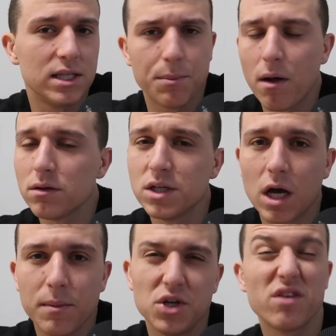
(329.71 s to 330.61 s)
Did the policy
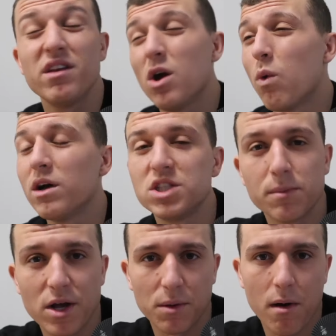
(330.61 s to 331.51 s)
come in? Do you have any questions
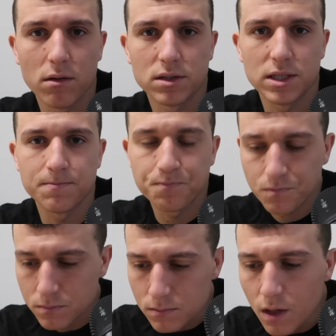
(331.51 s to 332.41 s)
about your policy?
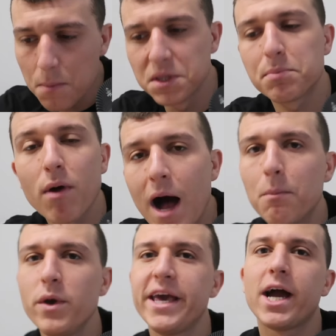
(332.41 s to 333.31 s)
But the
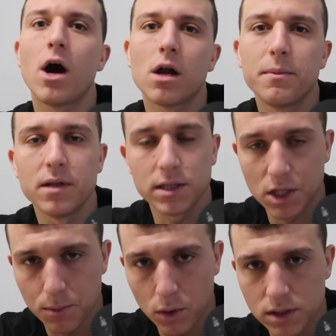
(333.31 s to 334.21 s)
problem we get caught up in the
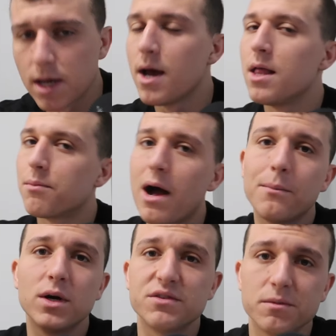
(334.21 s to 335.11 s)
leaderboards. The
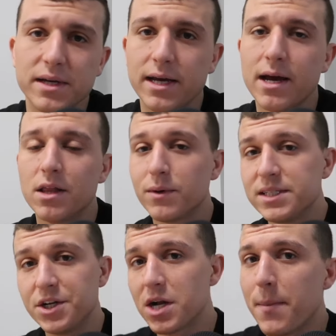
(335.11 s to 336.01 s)
problem was for me, the
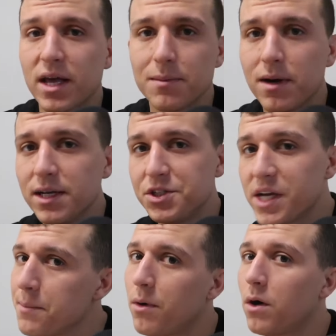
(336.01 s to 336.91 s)
reason that you're not making the money is
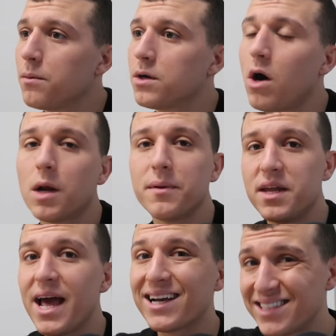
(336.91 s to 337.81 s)
you're getting caught up in
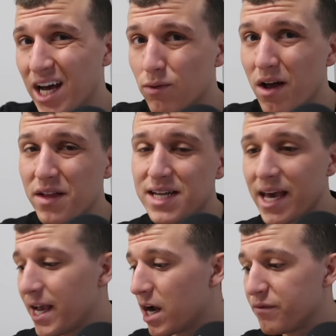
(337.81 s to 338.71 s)
the next sale rather than
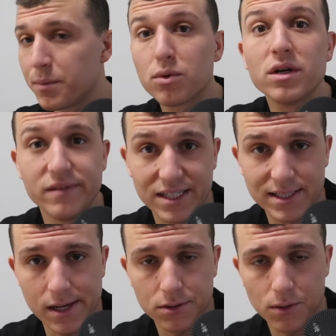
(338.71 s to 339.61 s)
taking care of your
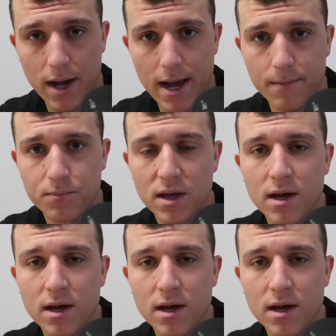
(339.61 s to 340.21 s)
previous sales, okay?